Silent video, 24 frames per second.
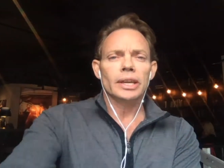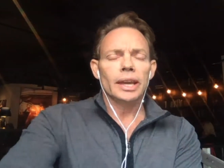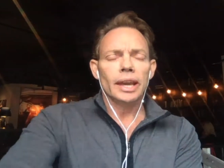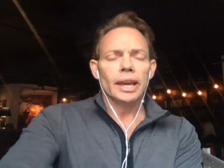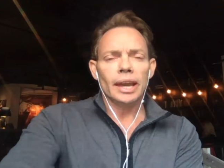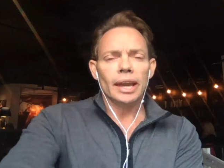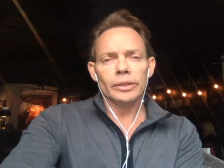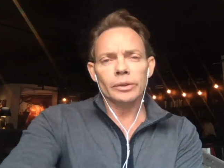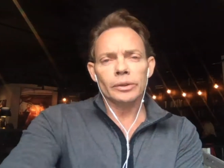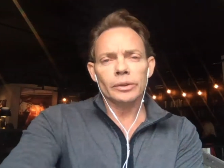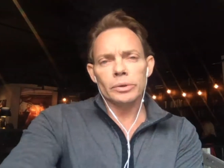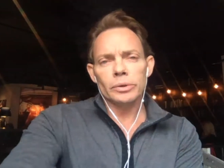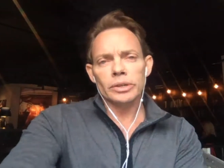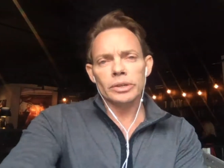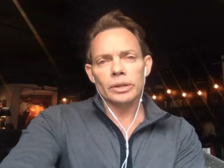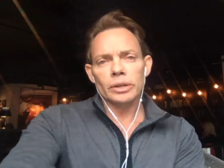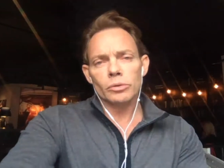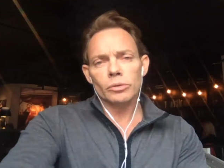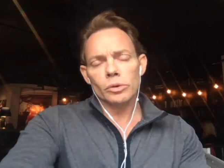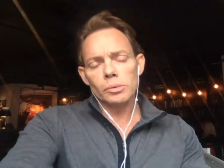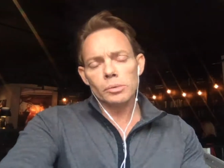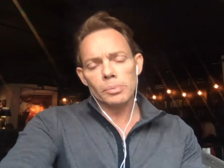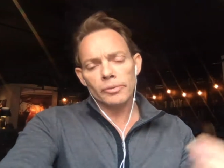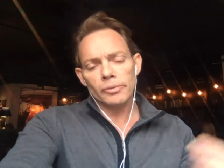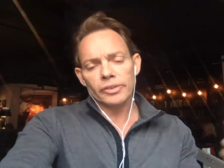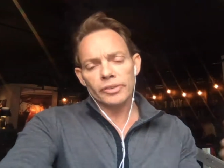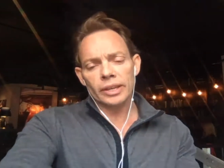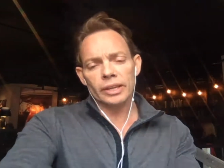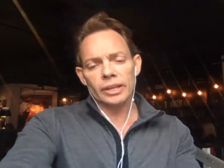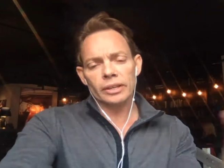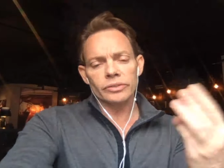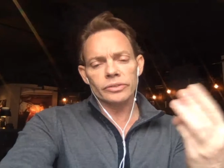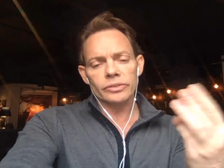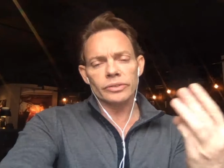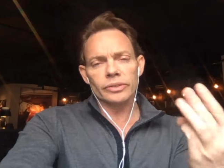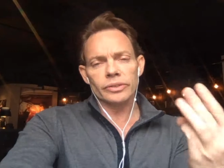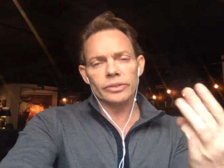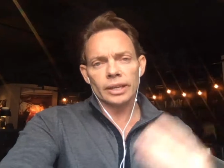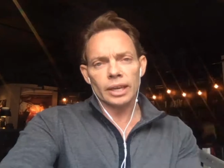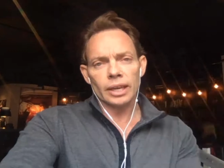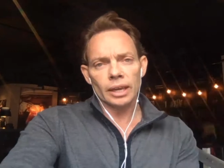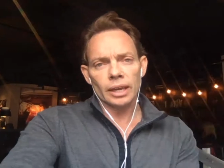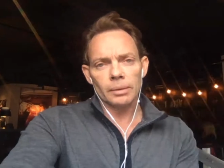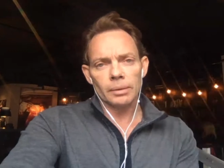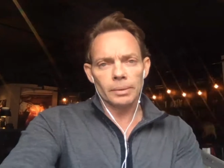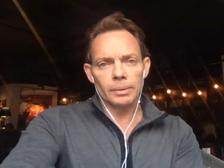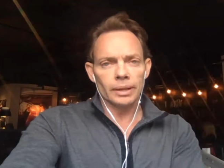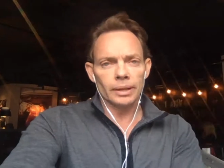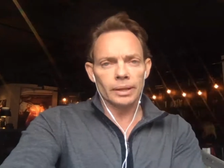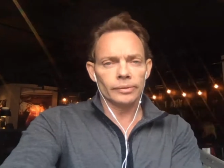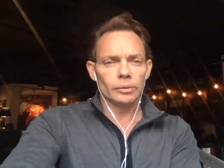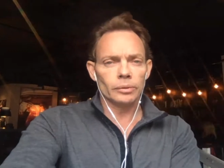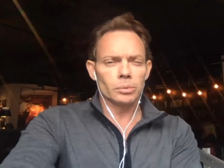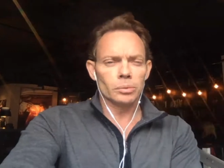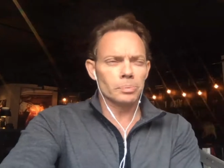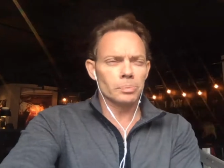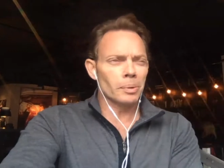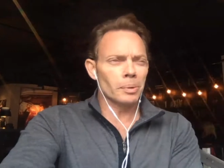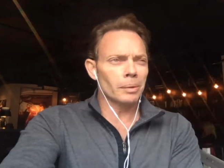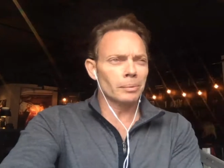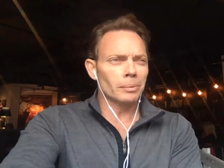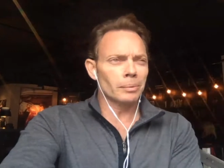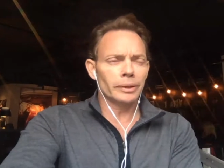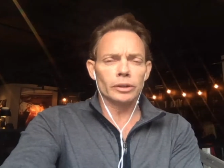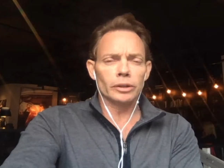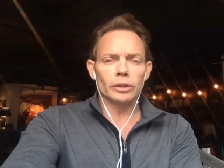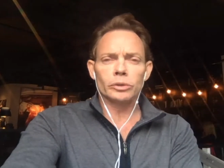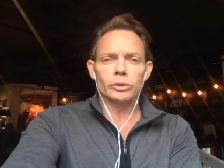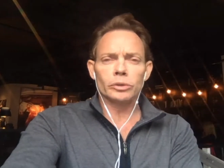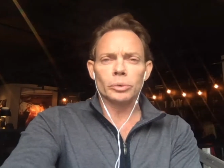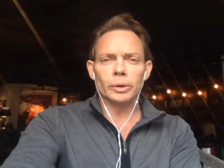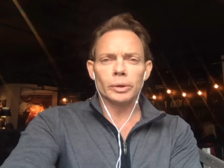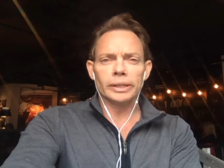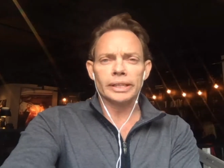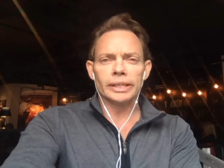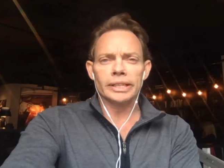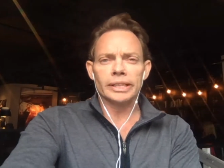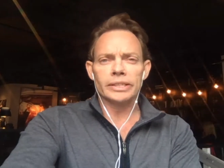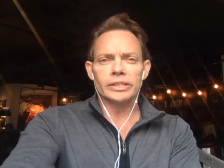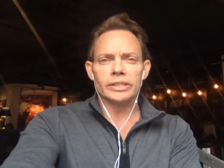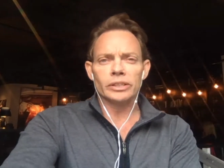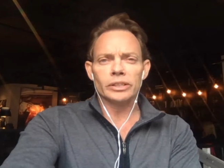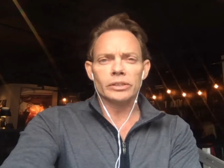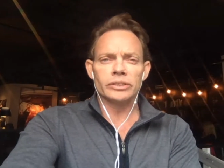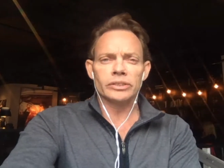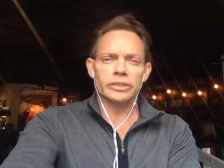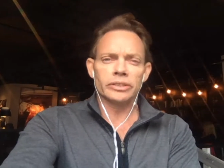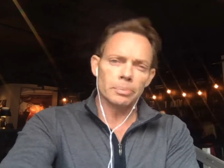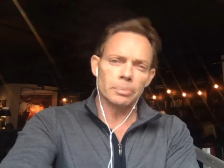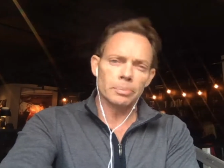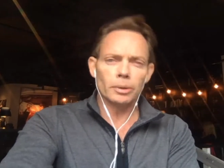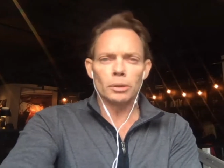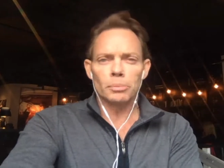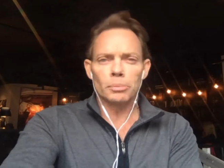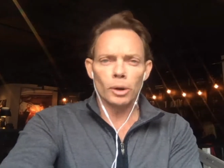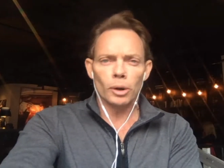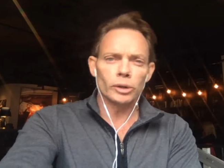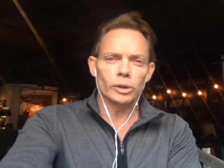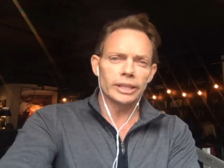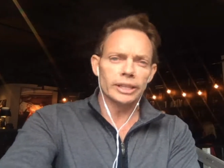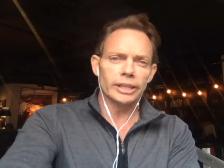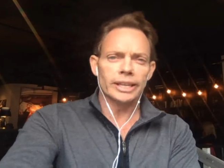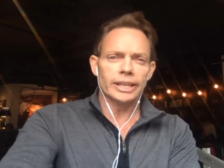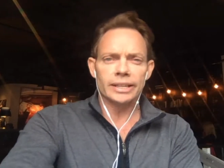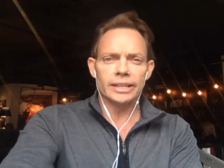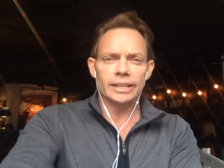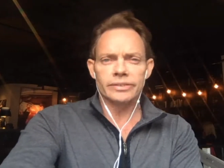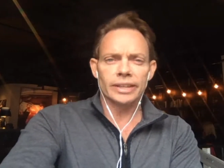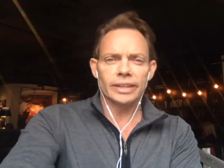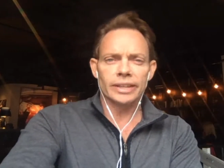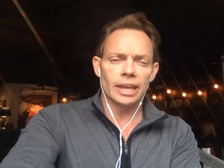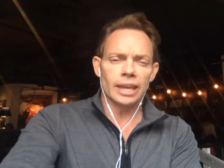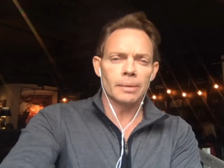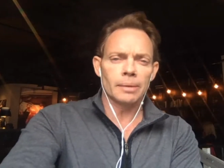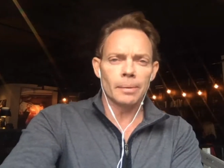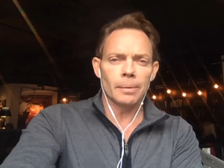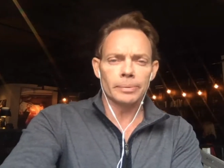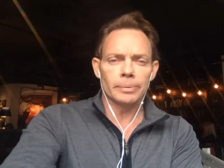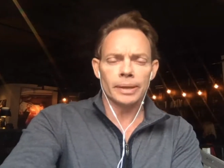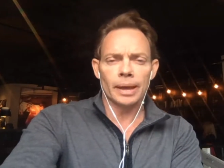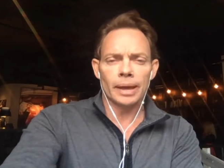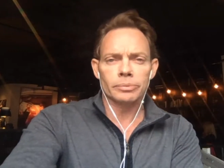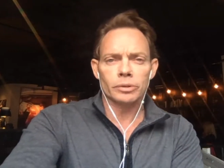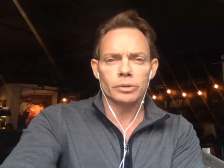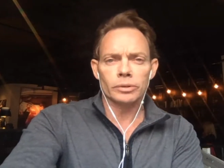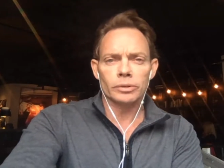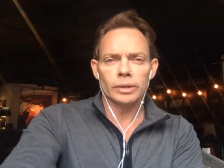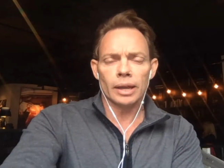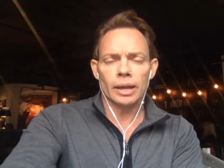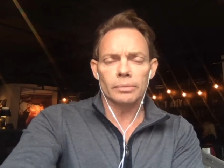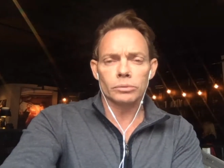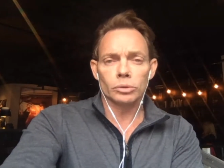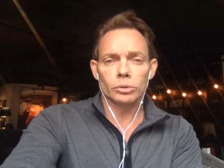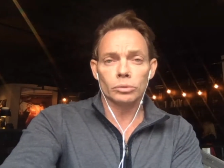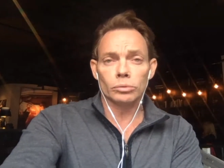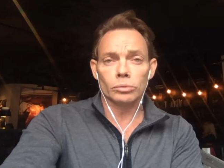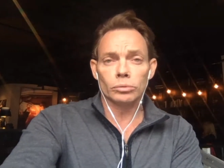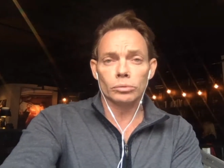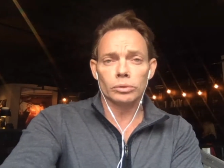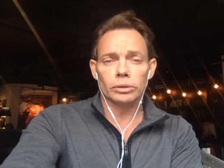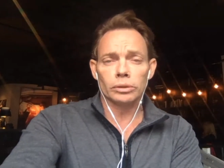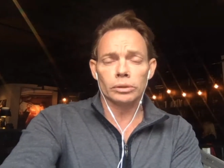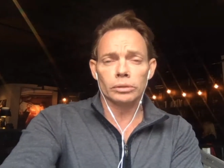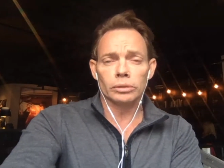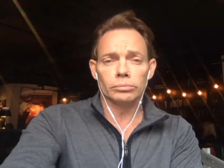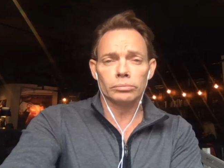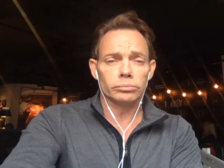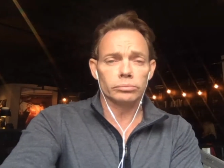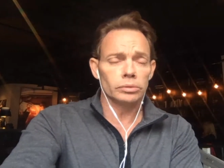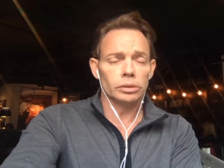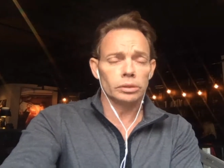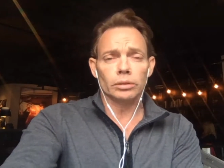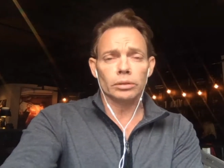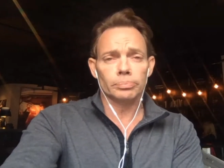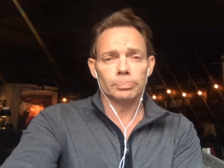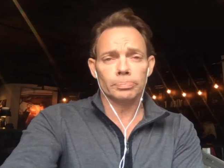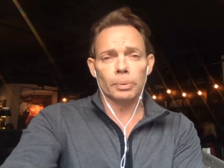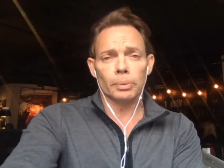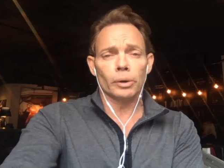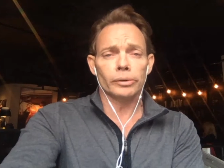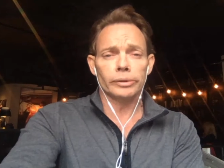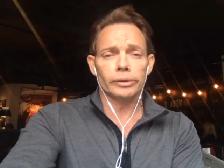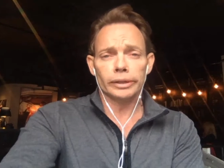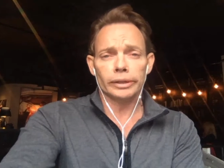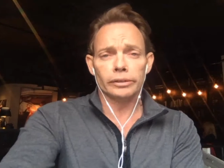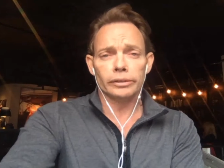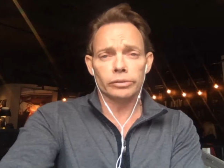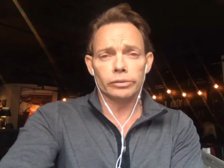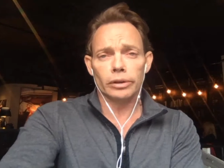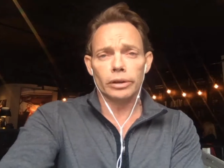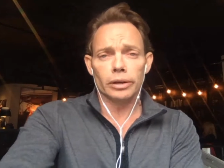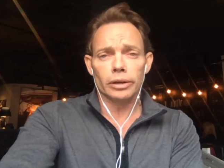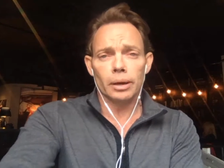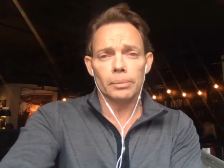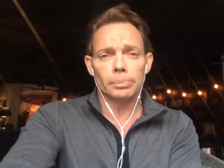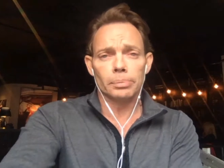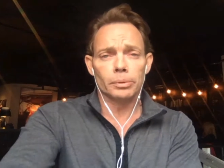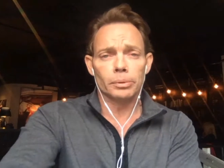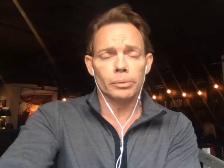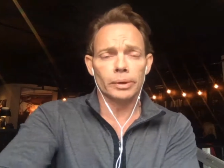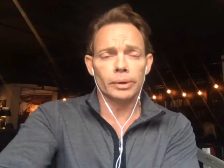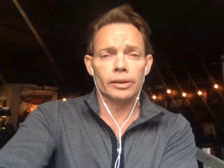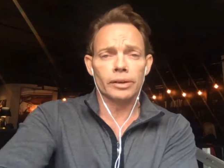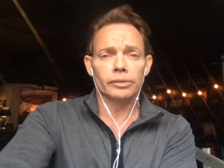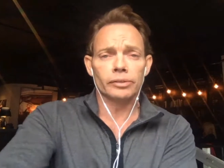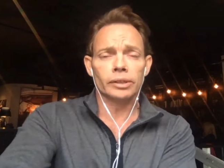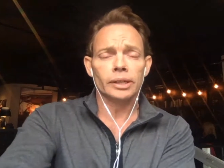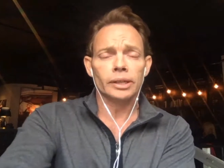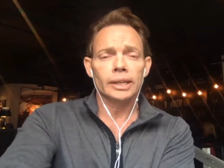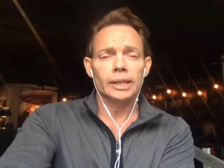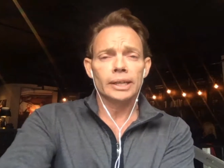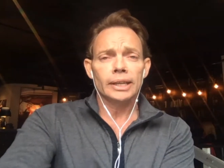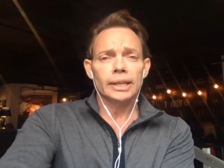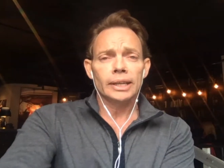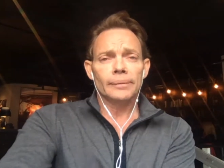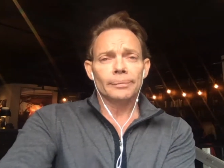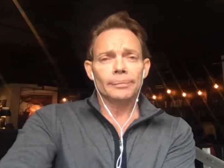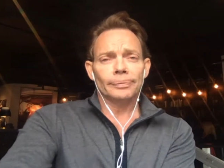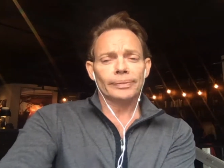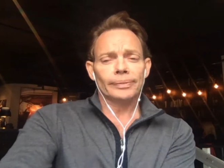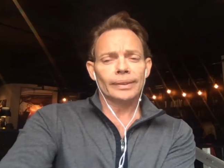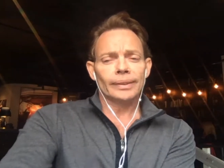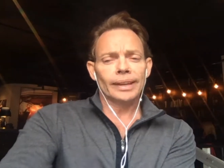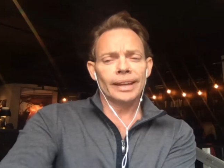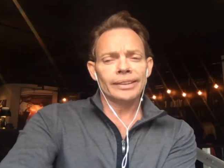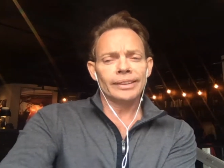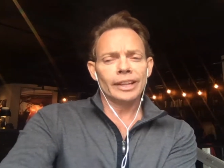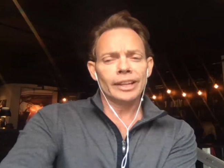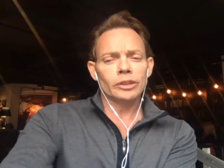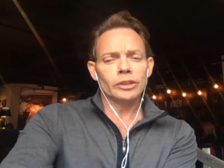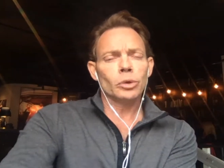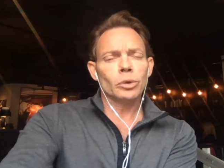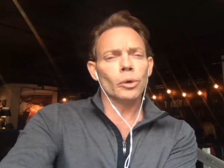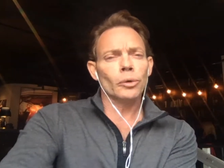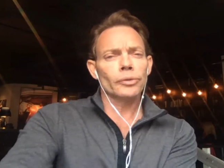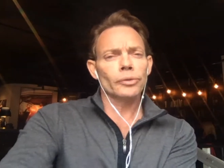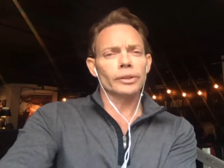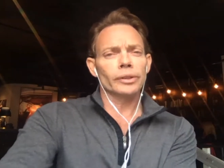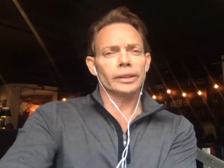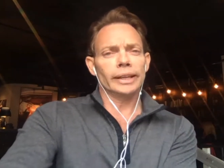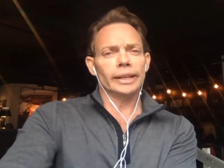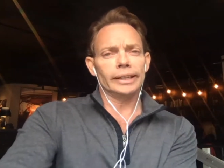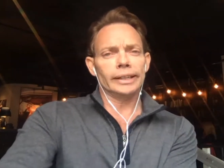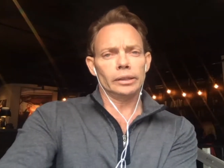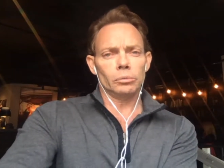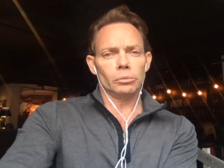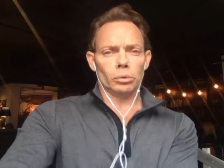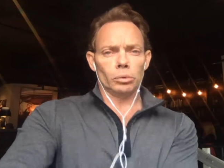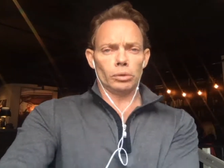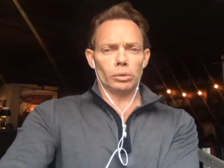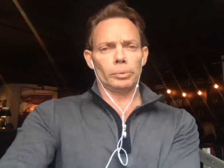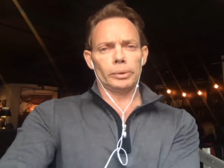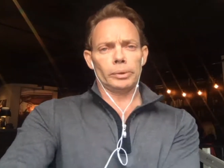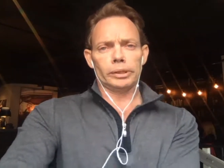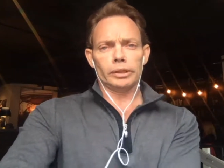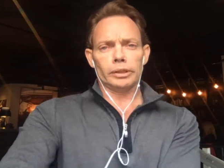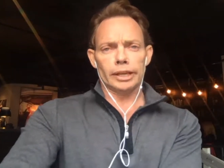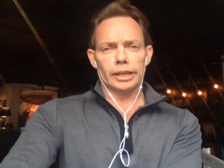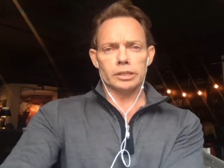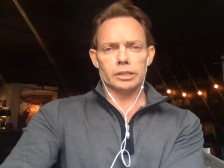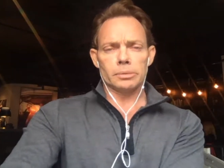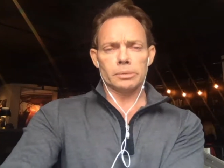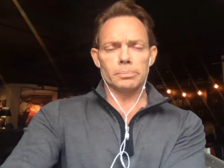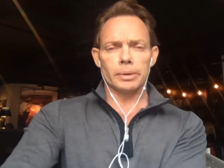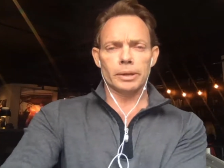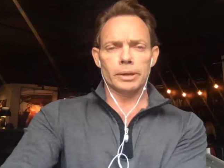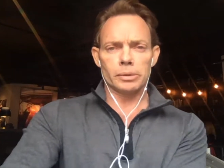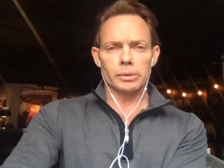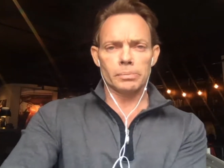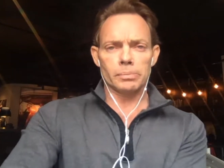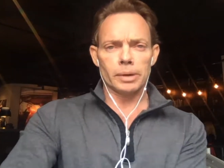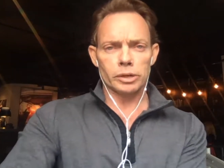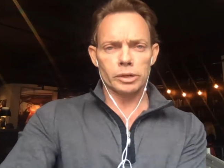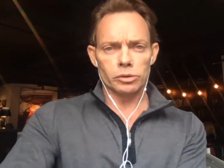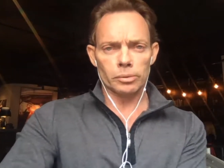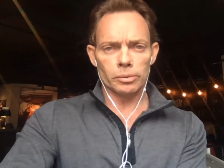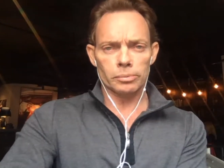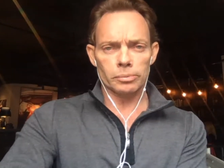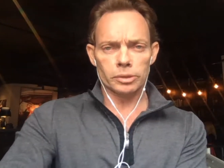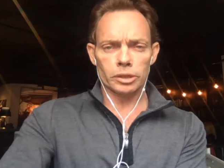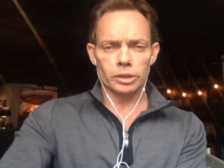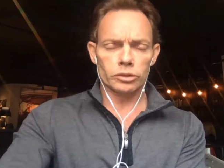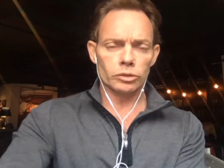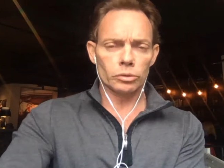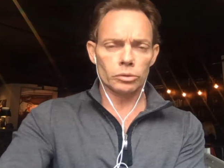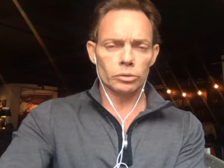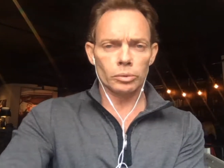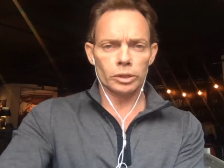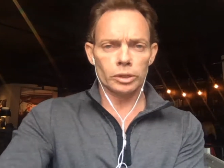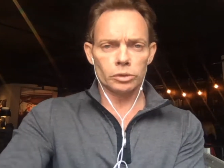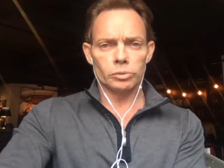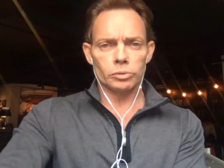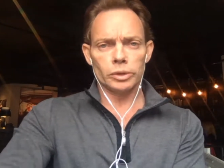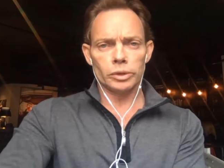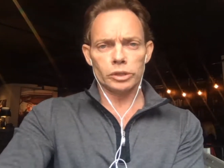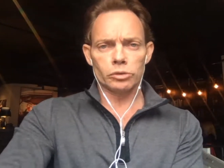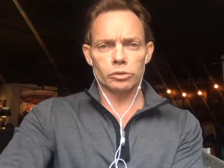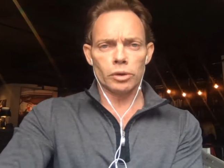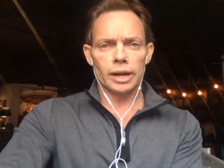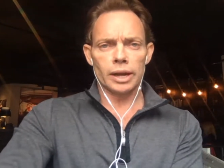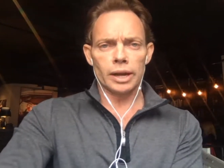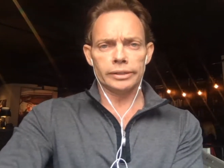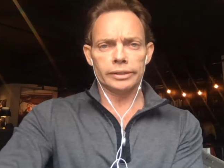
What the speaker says: And there was a group of kids that came in that were probably in their 20s, you know, typical party kids that came up to Amsterdam to, you know, party and drug up or whatever. And they told the lady, well, we'd like some better mushrooms because the ones we tried